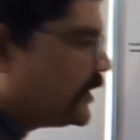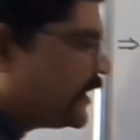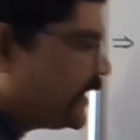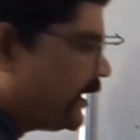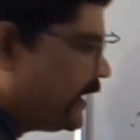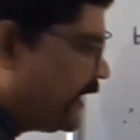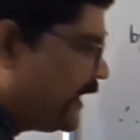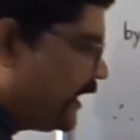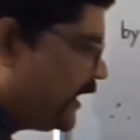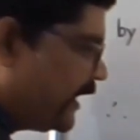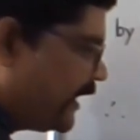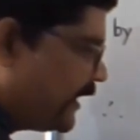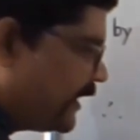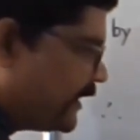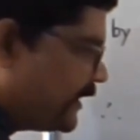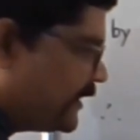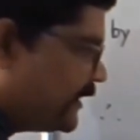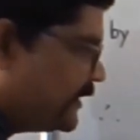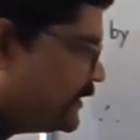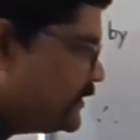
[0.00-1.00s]

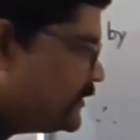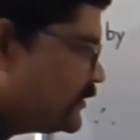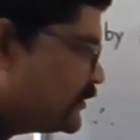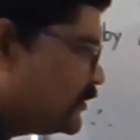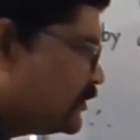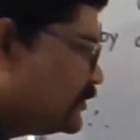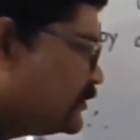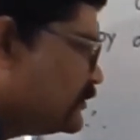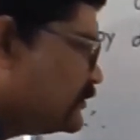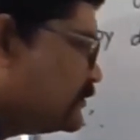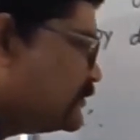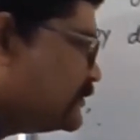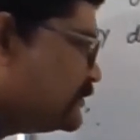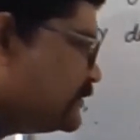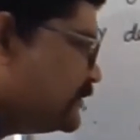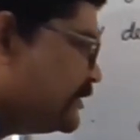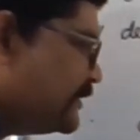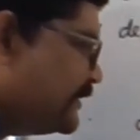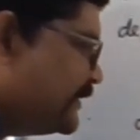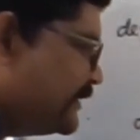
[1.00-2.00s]
a into
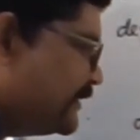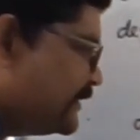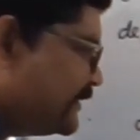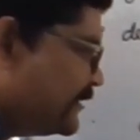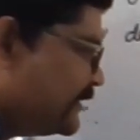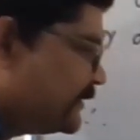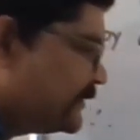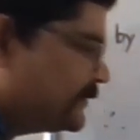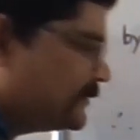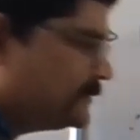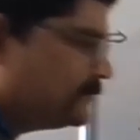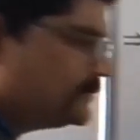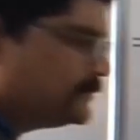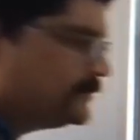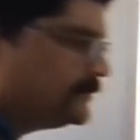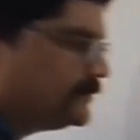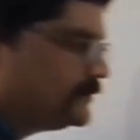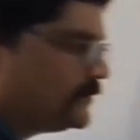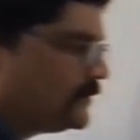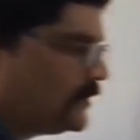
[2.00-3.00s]
dt.
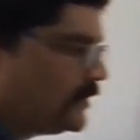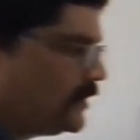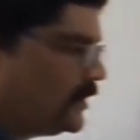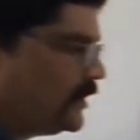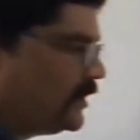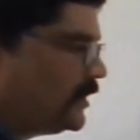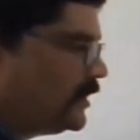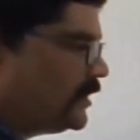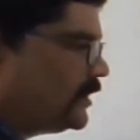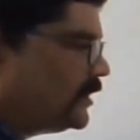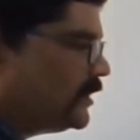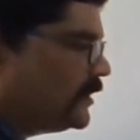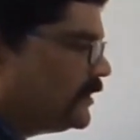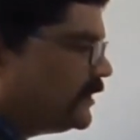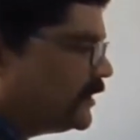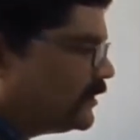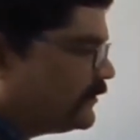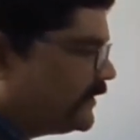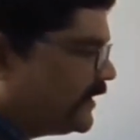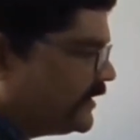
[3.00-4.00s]

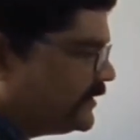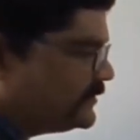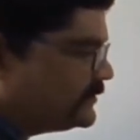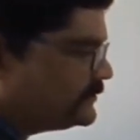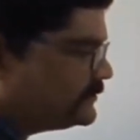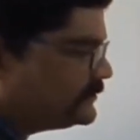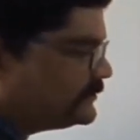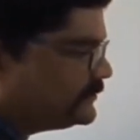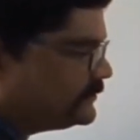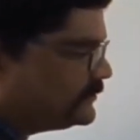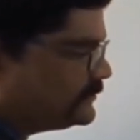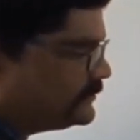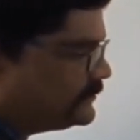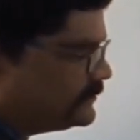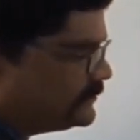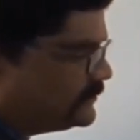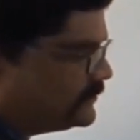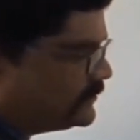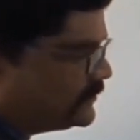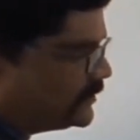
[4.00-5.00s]
Now when
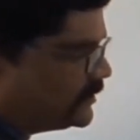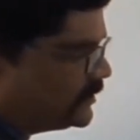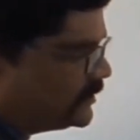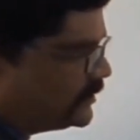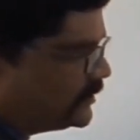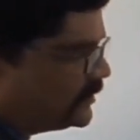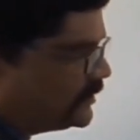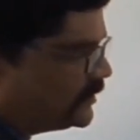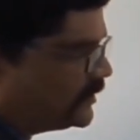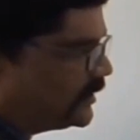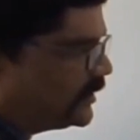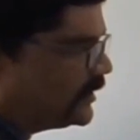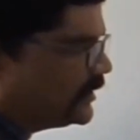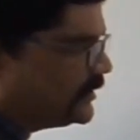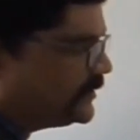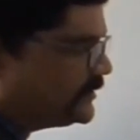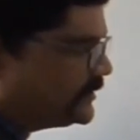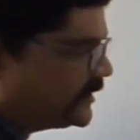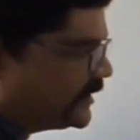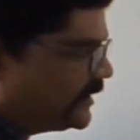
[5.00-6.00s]

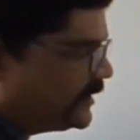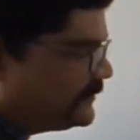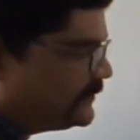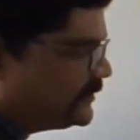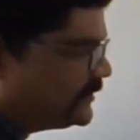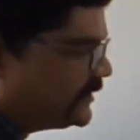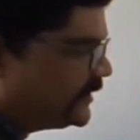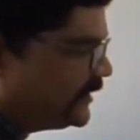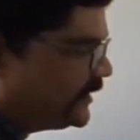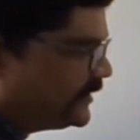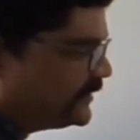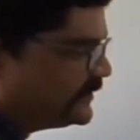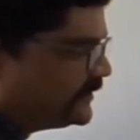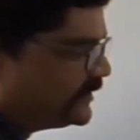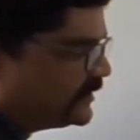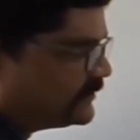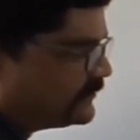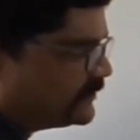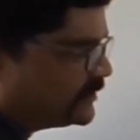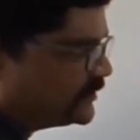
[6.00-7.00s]
time t is
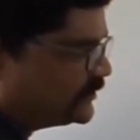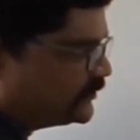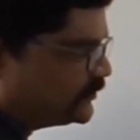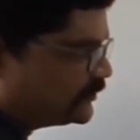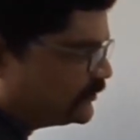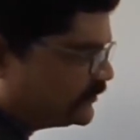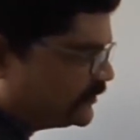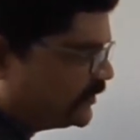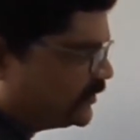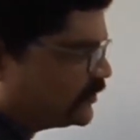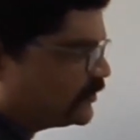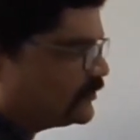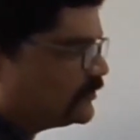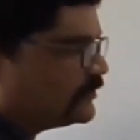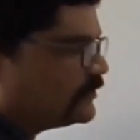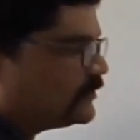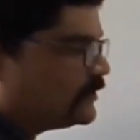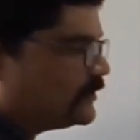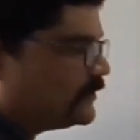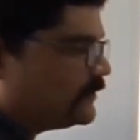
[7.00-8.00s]
equals to
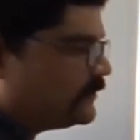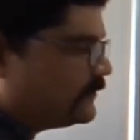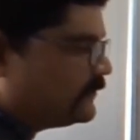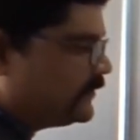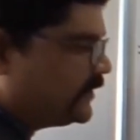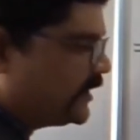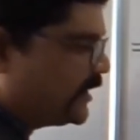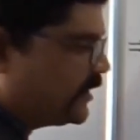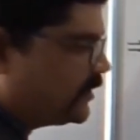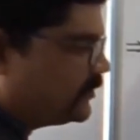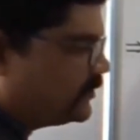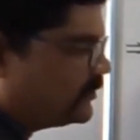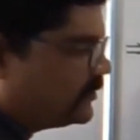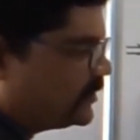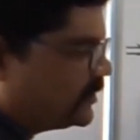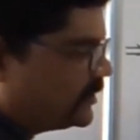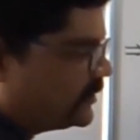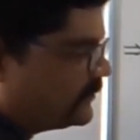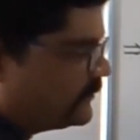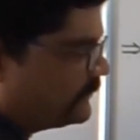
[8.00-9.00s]
0, we
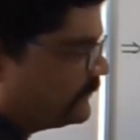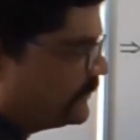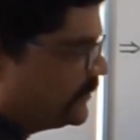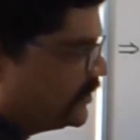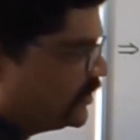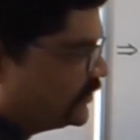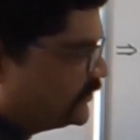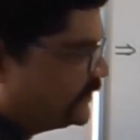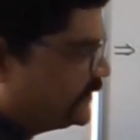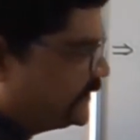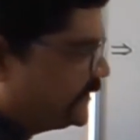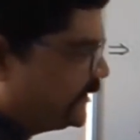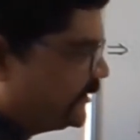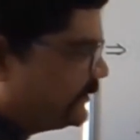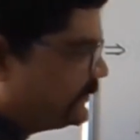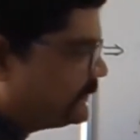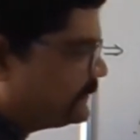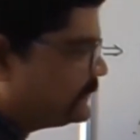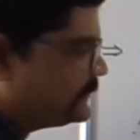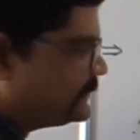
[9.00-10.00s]
have
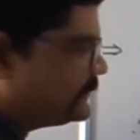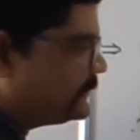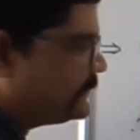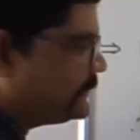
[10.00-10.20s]
velocity